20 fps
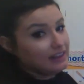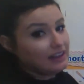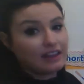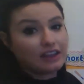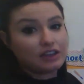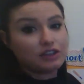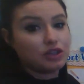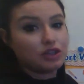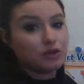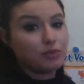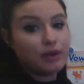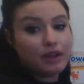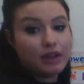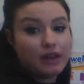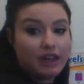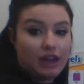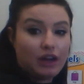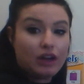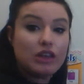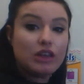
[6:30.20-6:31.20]
that you put here,
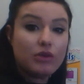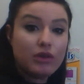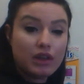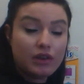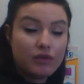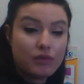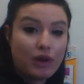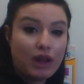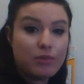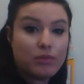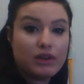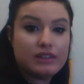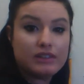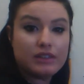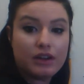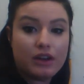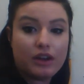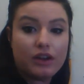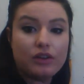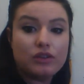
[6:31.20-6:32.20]
you can write, boys and
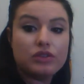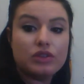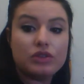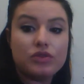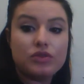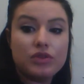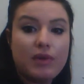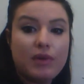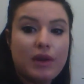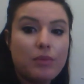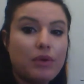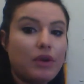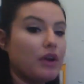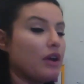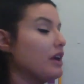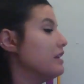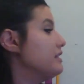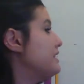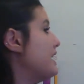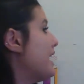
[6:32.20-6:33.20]
girls. Just remember,
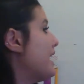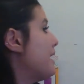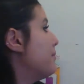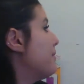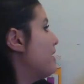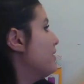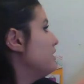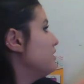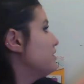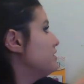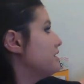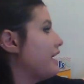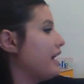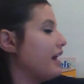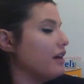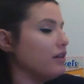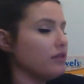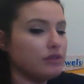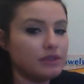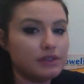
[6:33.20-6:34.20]
tap out your
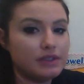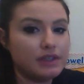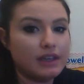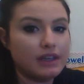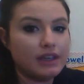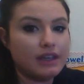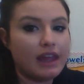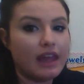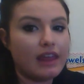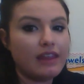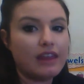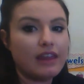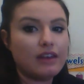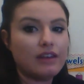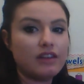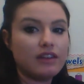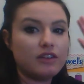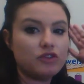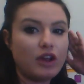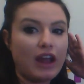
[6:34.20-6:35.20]
sounds and then
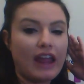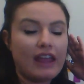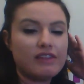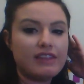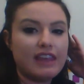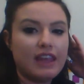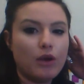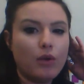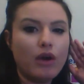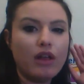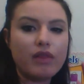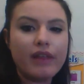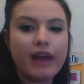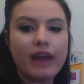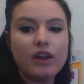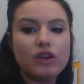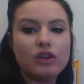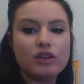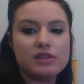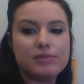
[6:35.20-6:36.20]
try and think what
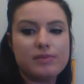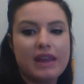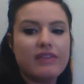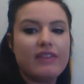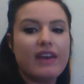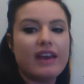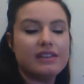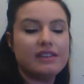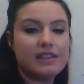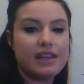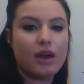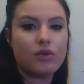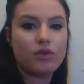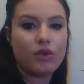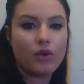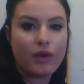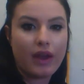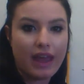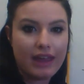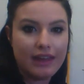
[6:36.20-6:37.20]
letters make that sound,
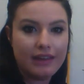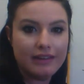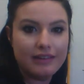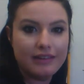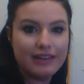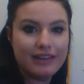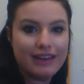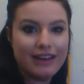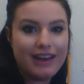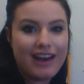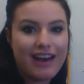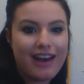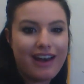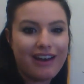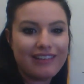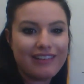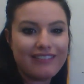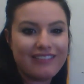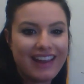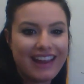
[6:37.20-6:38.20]
okay? All
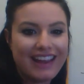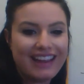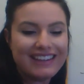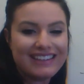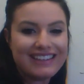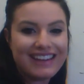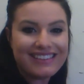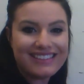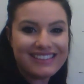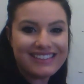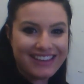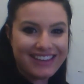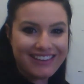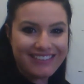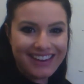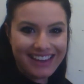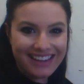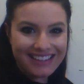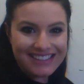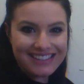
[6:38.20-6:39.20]
right, I'll see you
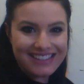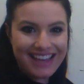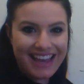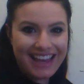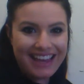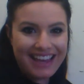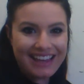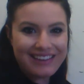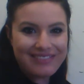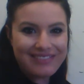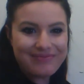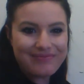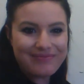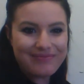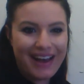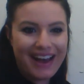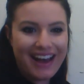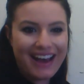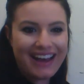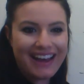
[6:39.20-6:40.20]
next time.
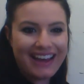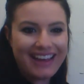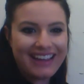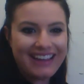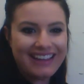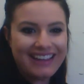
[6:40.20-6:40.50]
Bye.